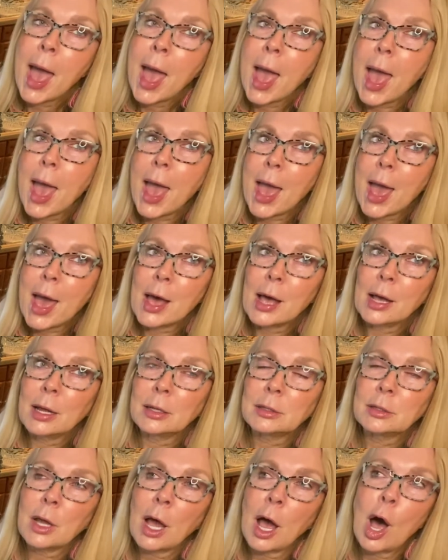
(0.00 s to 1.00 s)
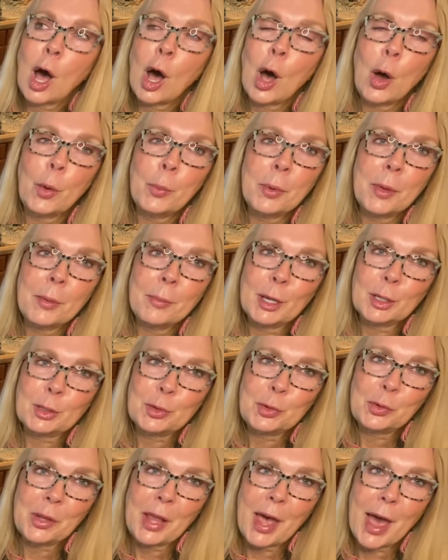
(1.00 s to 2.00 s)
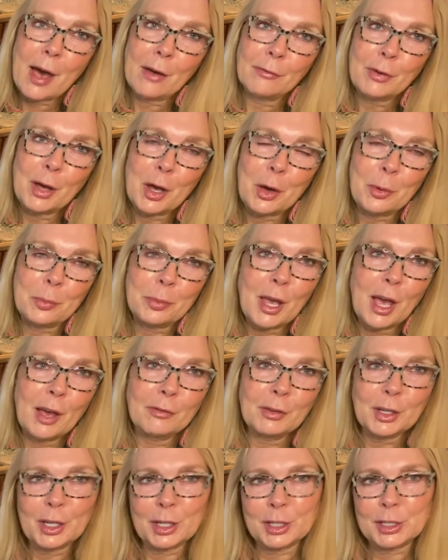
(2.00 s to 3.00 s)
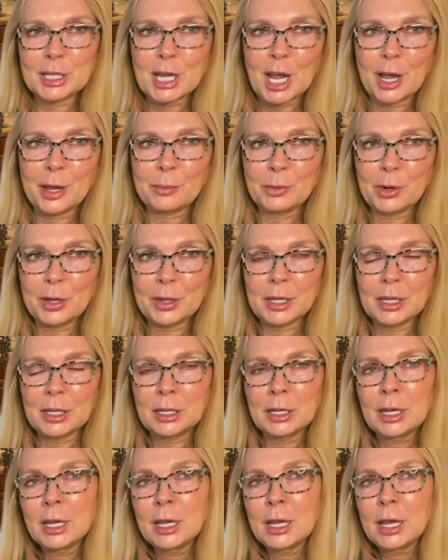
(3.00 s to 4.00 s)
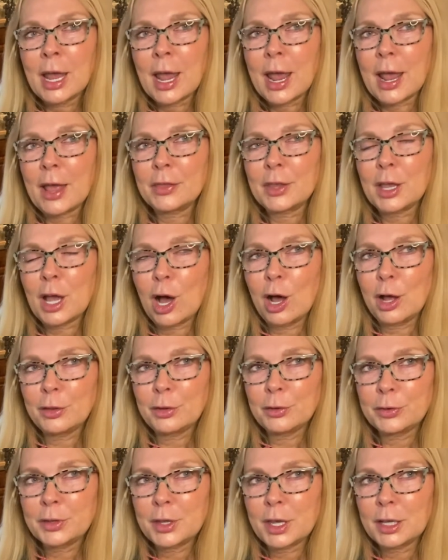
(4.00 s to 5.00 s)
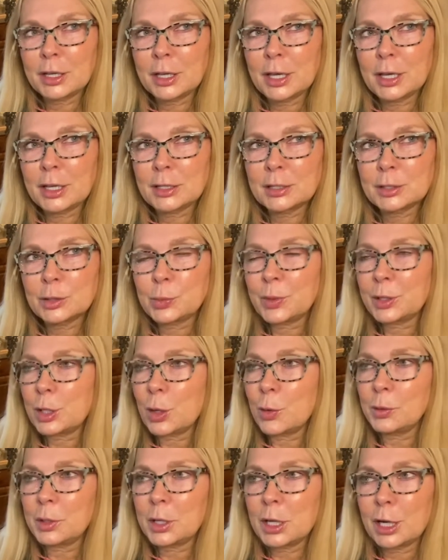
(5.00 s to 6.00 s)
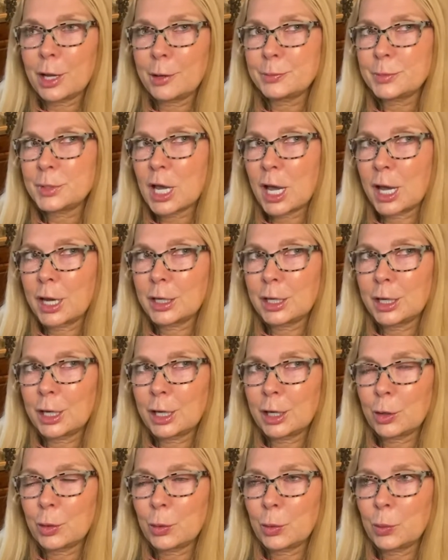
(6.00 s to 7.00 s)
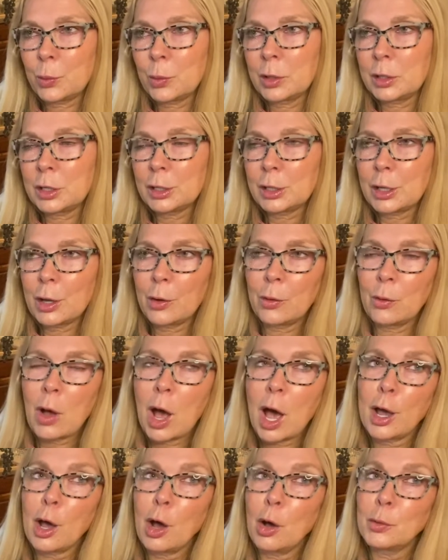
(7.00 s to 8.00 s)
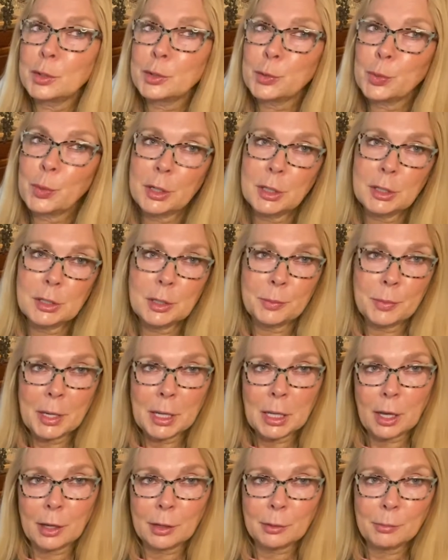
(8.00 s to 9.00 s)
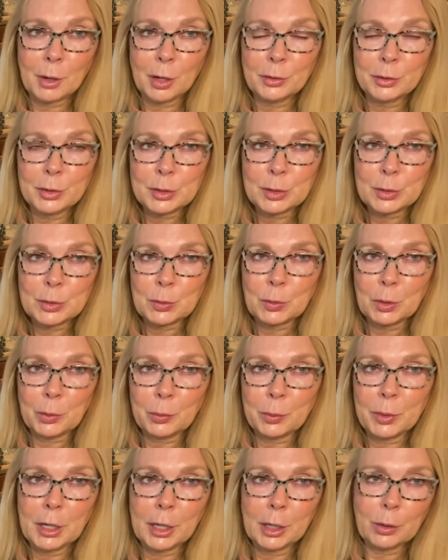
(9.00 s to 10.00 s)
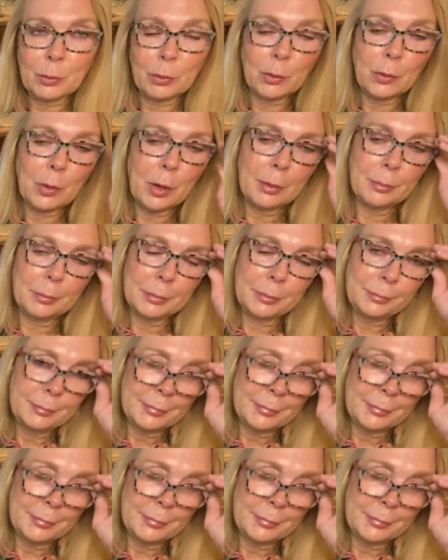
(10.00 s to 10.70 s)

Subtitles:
And I hope it makes you laugh. I hope you have a good time with it. And the other thing is, we don't get uptight here. You know, I always wanted to be like Martha Stewart when I grew up.